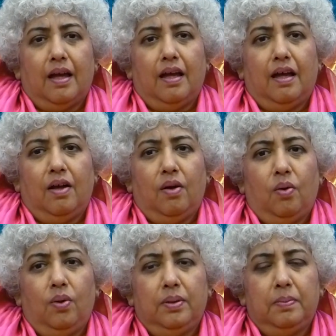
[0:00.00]

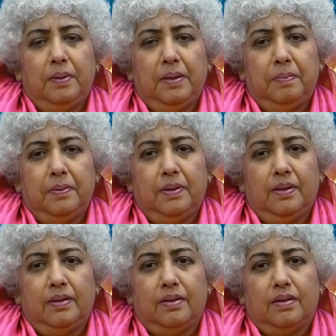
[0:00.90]
all the
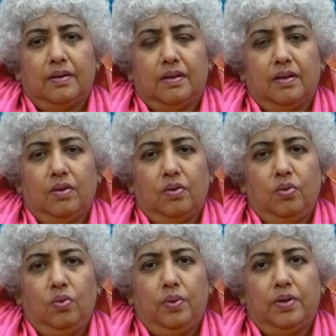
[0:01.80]
people
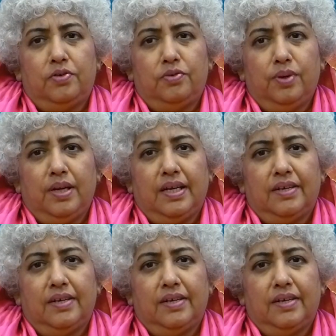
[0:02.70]
who were truly